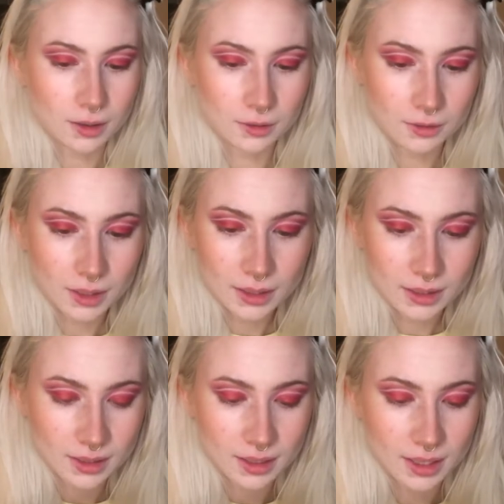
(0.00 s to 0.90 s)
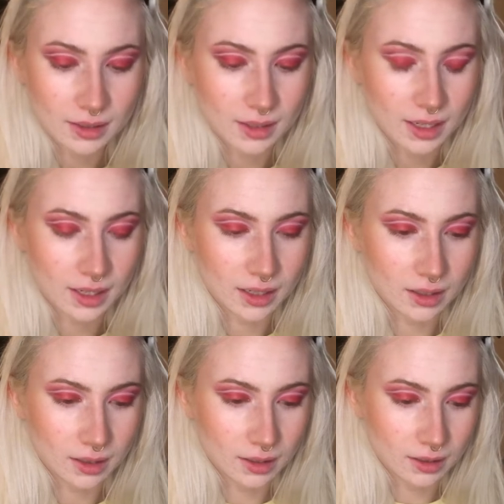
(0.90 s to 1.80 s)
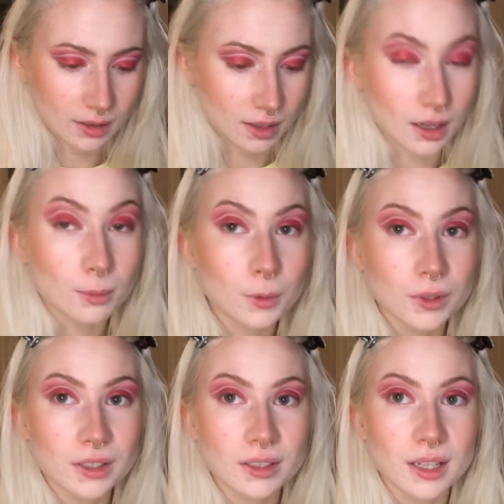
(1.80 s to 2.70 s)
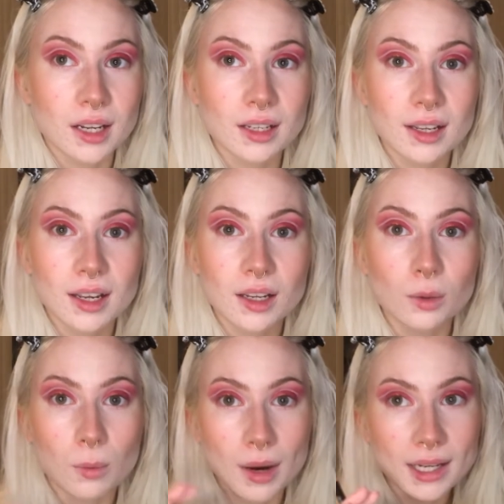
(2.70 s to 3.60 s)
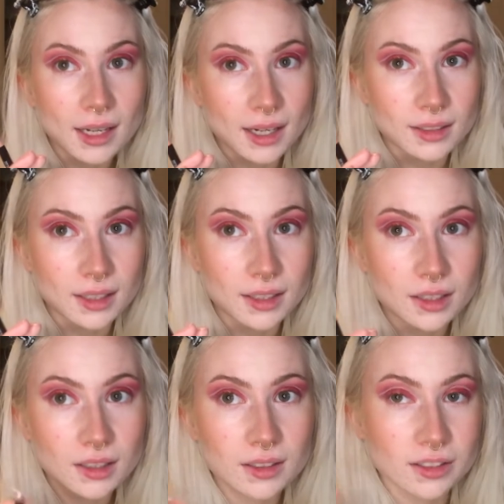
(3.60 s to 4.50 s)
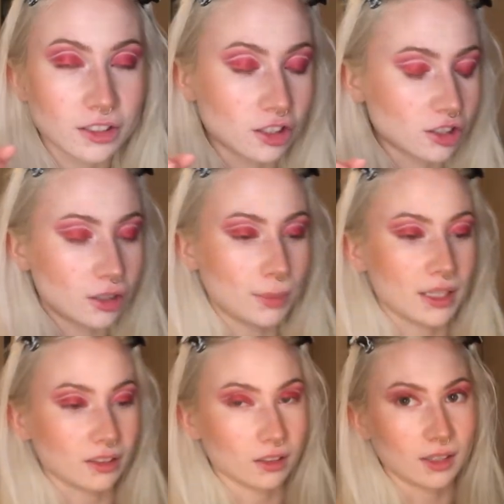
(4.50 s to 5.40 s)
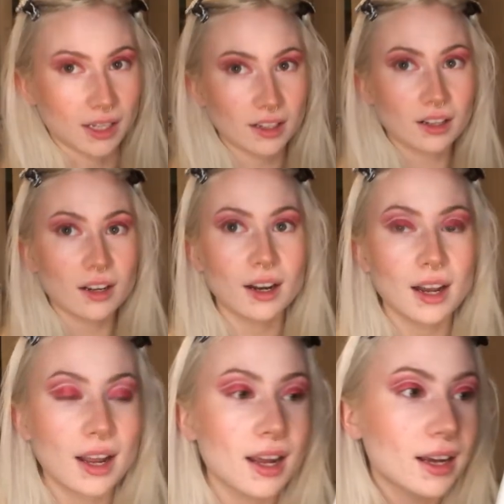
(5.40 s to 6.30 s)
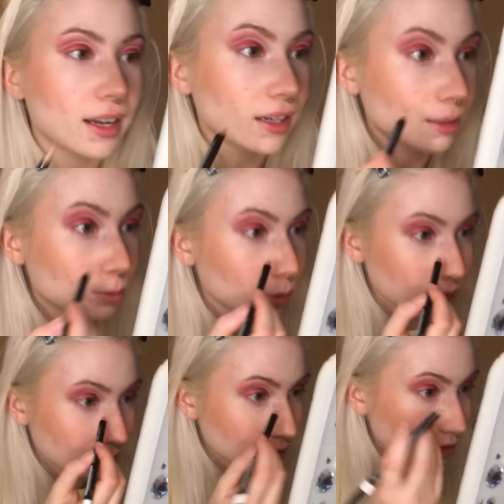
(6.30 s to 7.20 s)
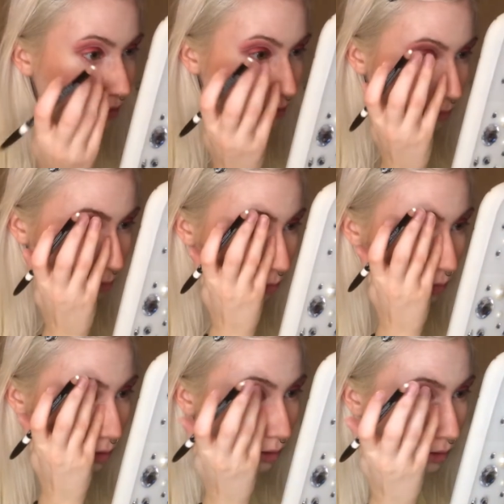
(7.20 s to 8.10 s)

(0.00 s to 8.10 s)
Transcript: All right, and then I'm going to take a white eyeliner. This is just a pencil liner, and I'm going to,